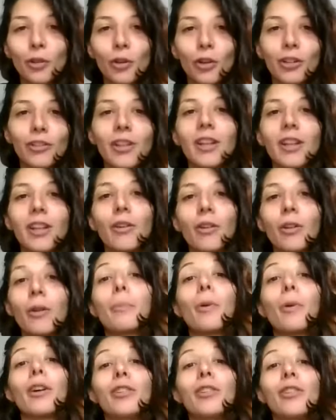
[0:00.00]
only on a
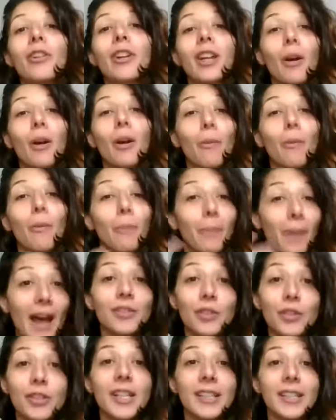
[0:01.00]
brand new account, but as
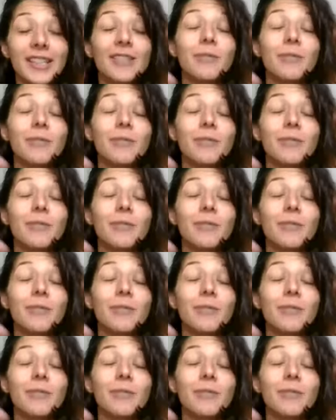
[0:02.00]
you said,